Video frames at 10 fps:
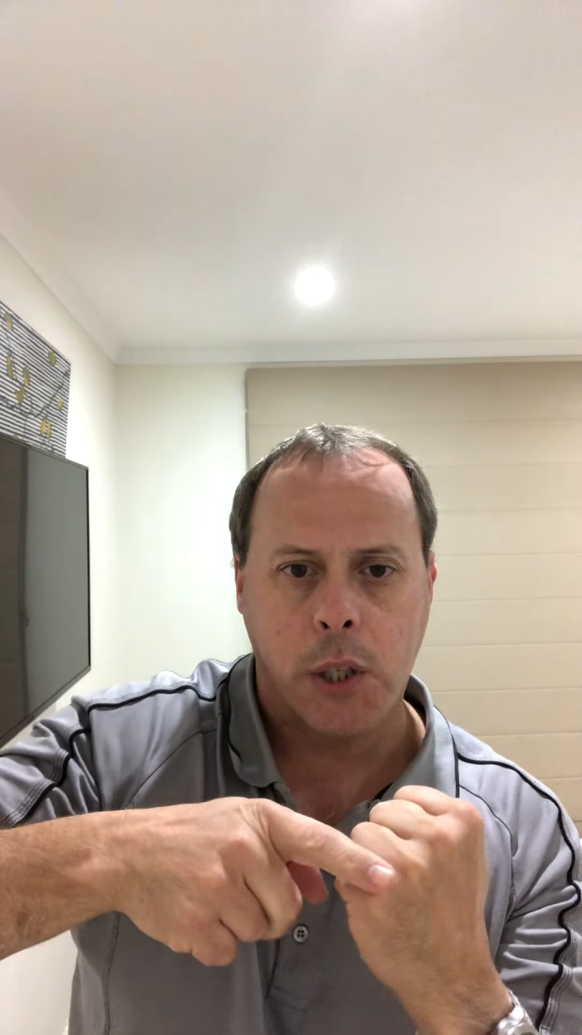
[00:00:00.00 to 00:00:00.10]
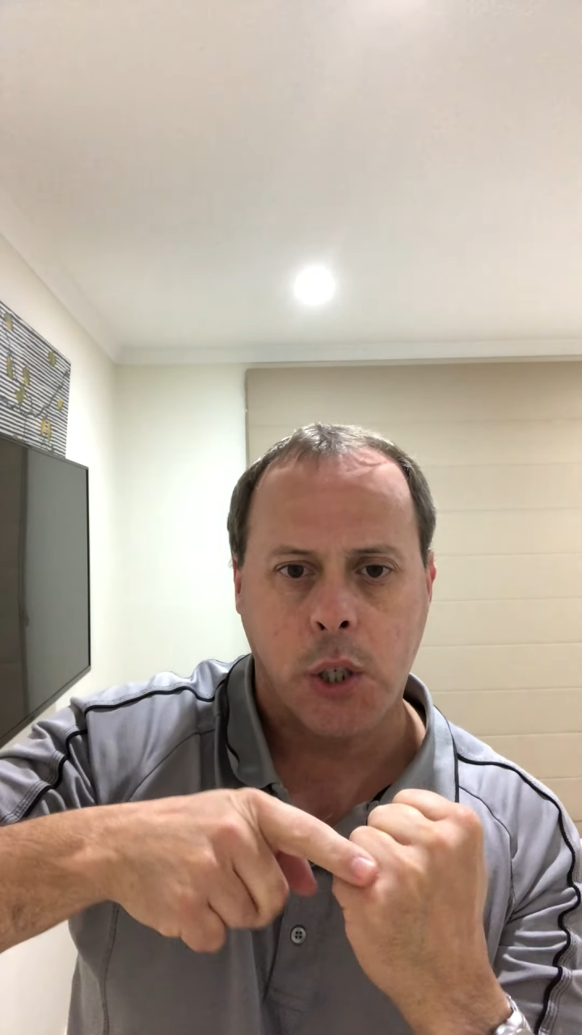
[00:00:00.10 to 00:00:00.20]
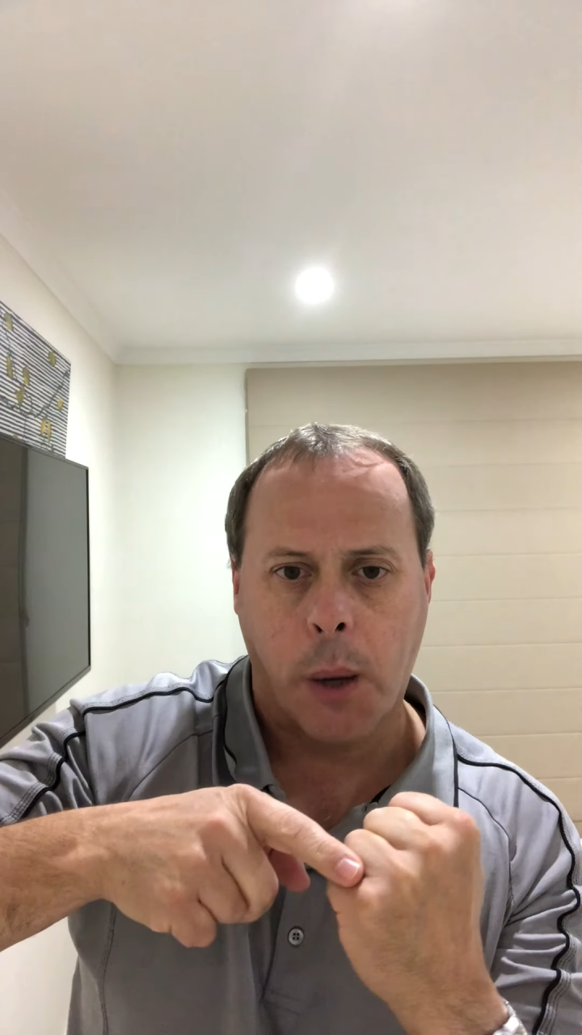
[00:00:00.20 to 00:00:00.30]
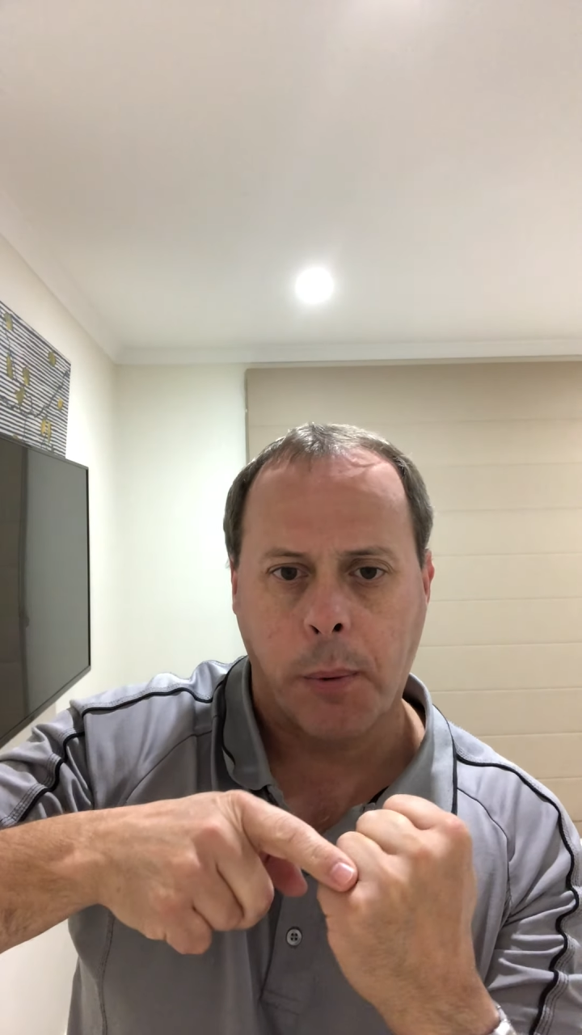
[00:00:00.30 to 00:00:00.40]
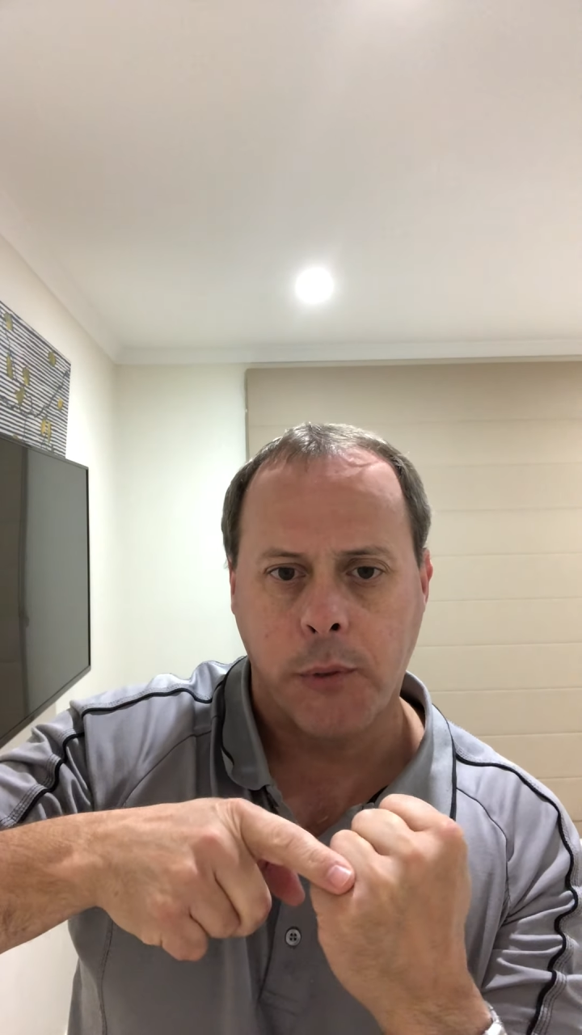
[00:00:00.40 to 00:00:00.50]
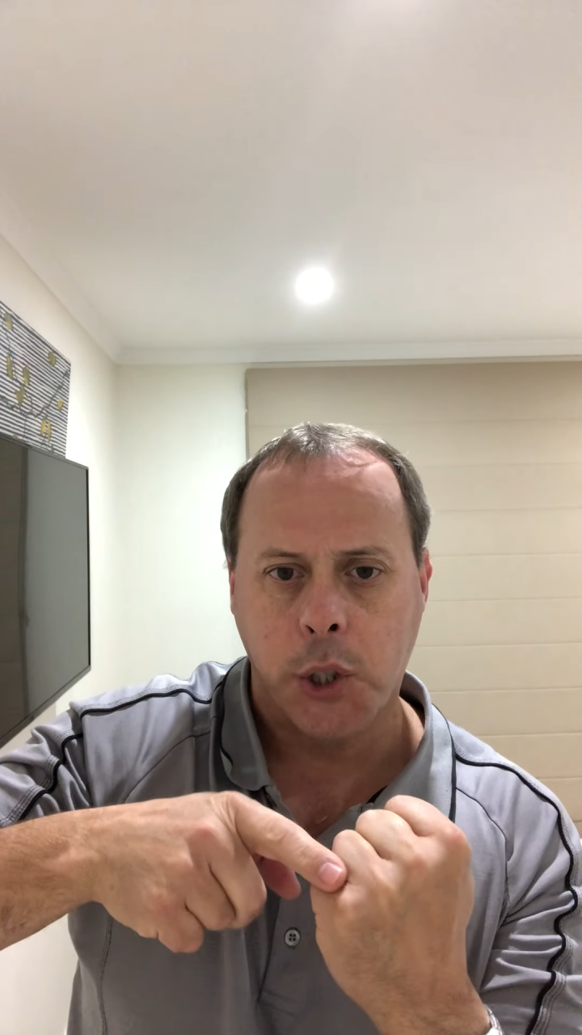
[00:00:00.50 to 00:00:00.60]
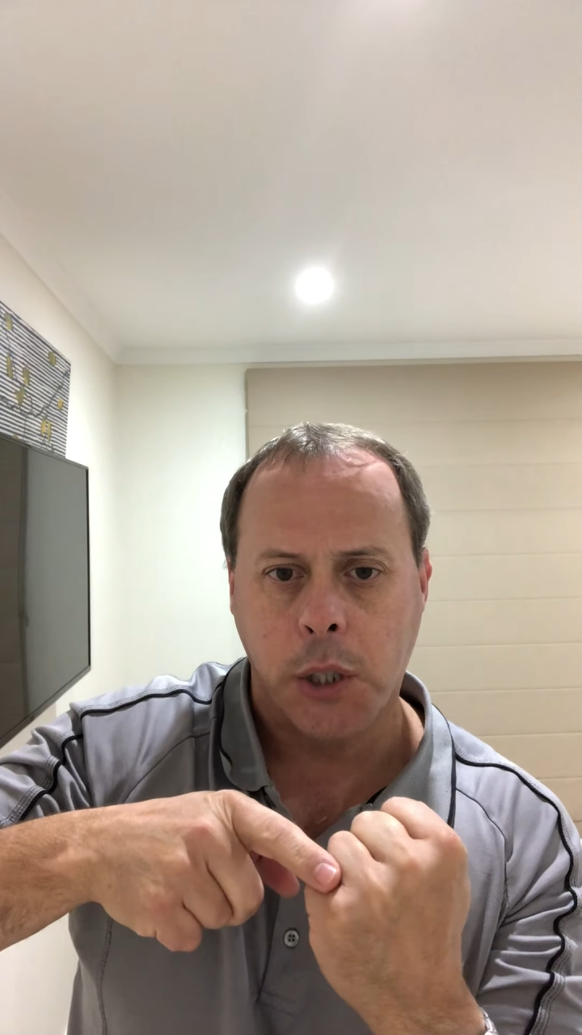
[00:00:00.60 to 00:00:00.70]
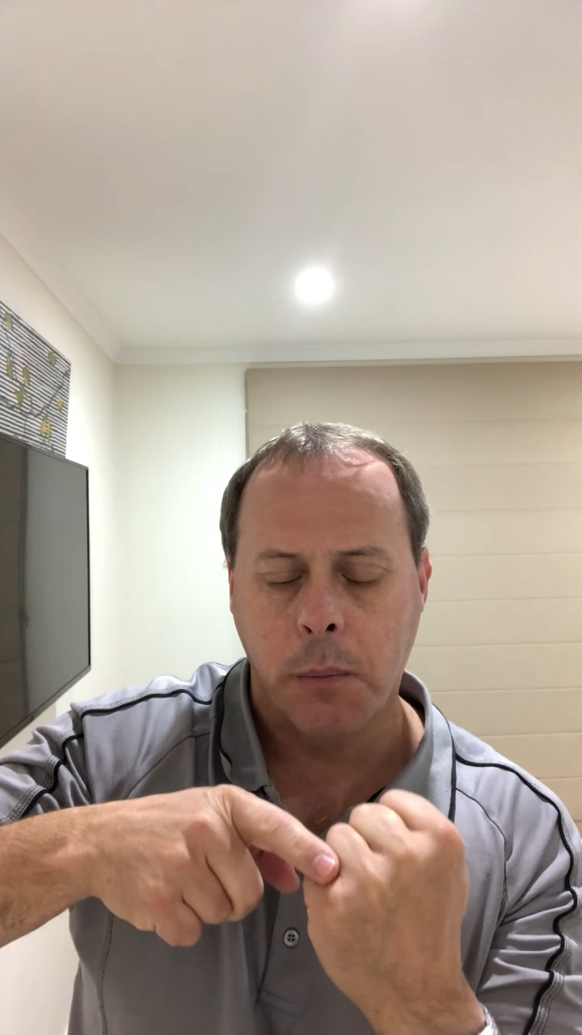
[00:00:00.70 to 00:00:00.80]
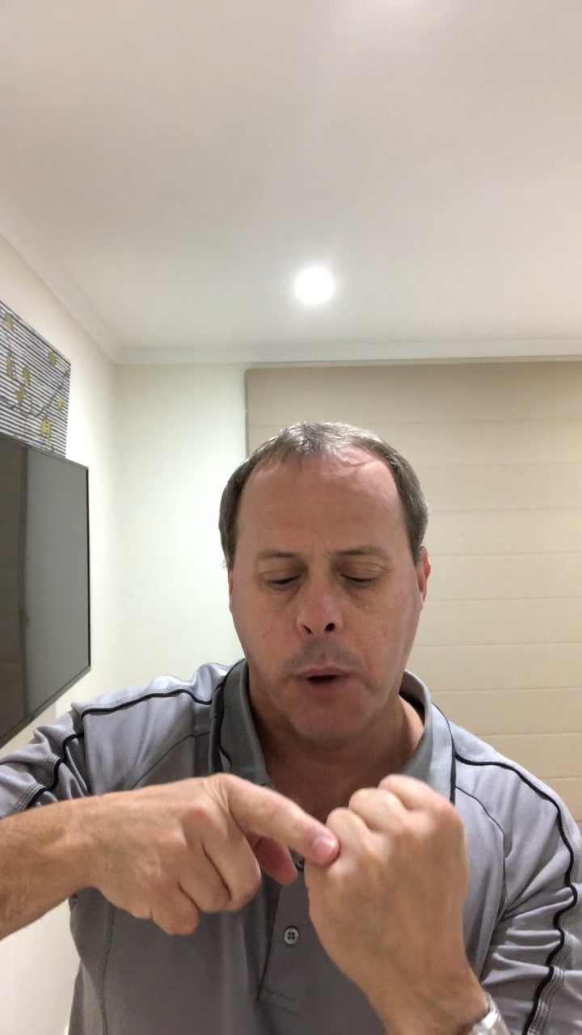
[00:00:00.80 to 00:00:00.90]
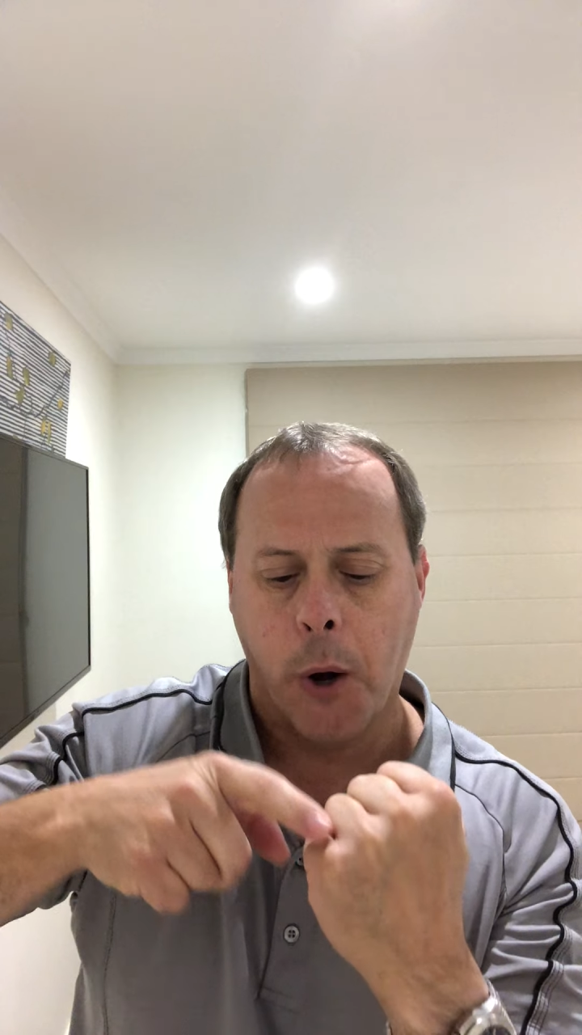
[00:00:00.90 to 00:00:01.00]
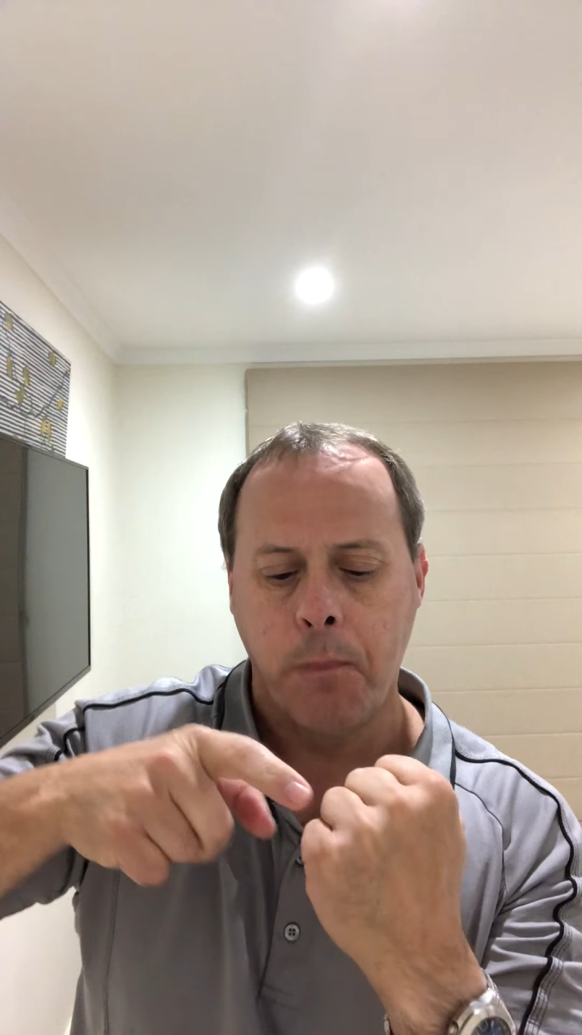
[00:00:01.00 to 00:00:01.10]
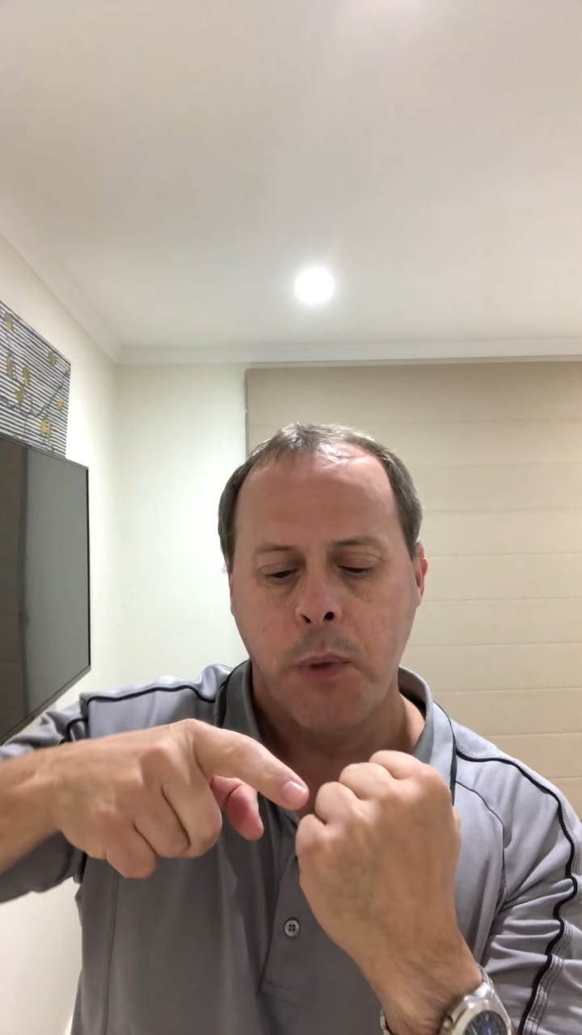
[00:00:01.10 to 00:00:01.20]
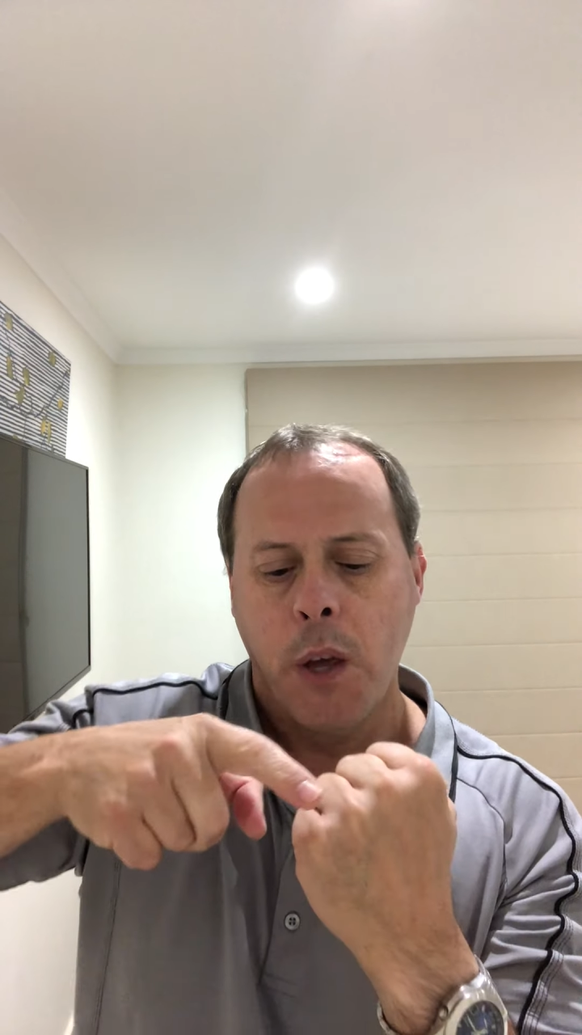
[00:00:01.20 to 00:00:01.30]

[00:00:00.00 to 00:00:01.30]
top of the shin bone,